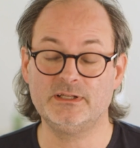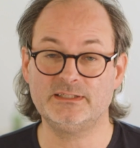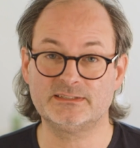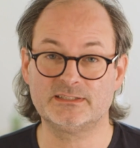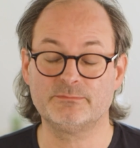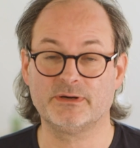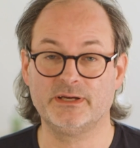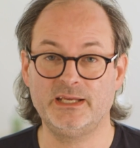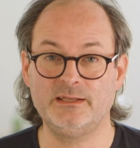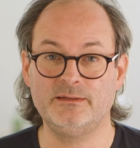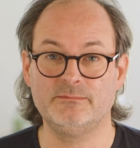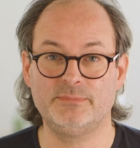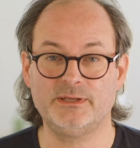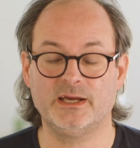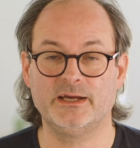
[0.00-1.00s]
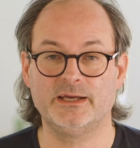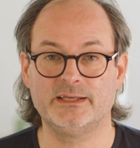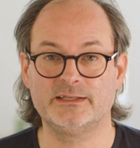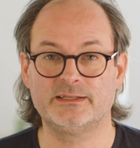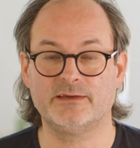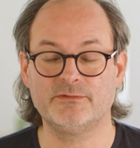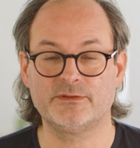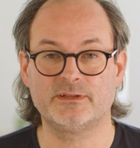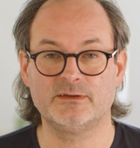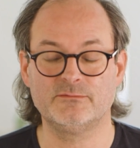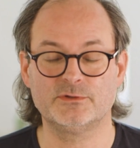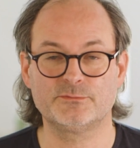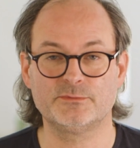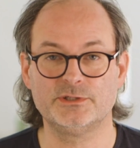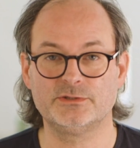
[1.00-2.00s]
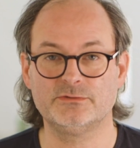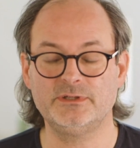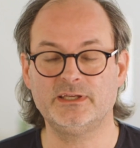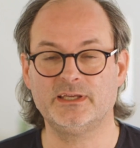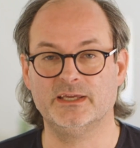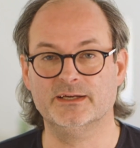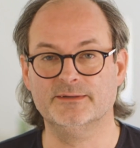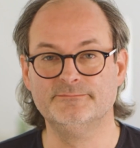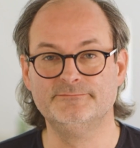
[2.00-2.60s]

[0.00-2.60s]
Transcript: or less the brain behind everything what we're doing here.